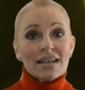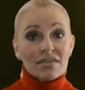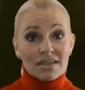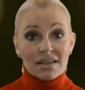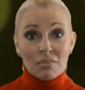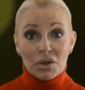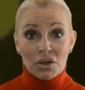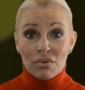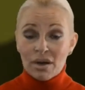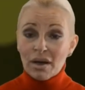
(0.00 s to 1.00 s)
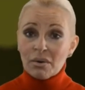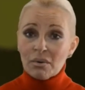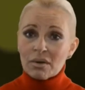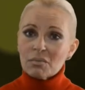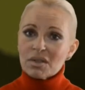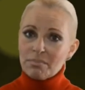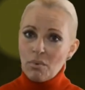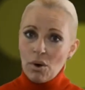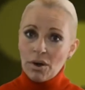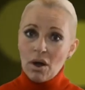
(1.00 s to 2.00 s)
If someone you know was
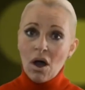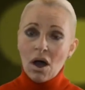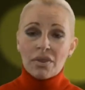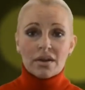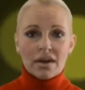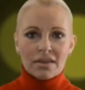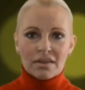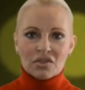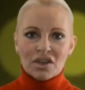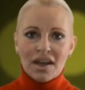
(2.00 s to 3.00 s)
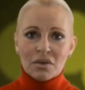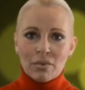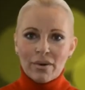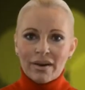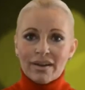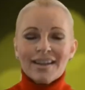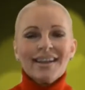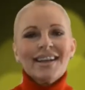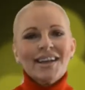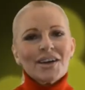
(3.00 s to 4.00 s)
born on the 9th of January,
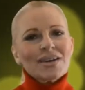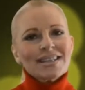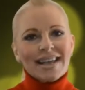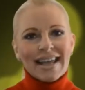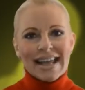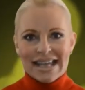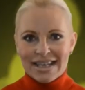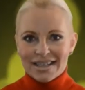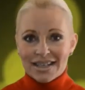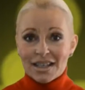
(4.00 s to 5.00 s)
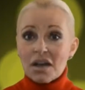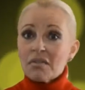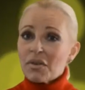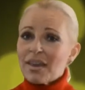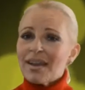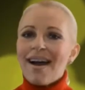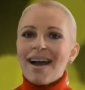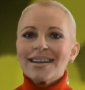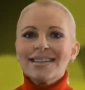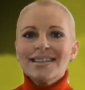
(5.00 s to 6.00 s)
here is a hint for the
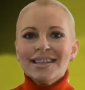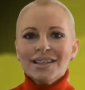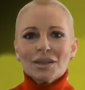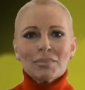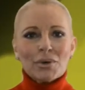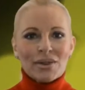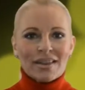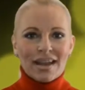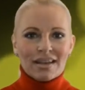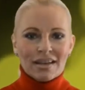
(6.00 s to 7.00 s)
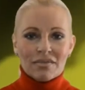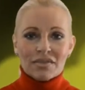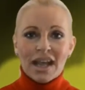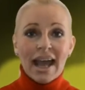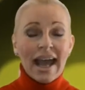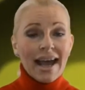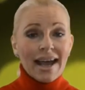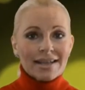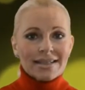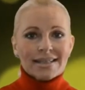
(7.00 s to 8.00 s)
ideal birthday gift
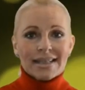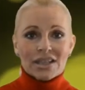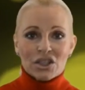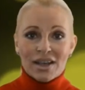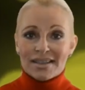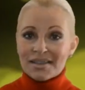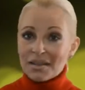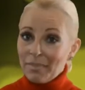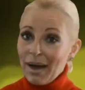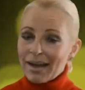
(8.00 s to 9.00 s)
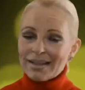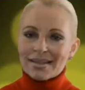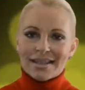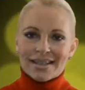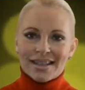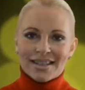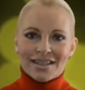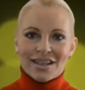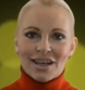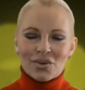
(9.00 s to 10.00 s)
as suggested by
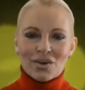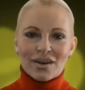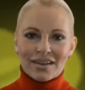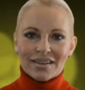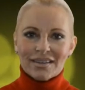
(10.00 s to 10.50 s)
sunsigns.org.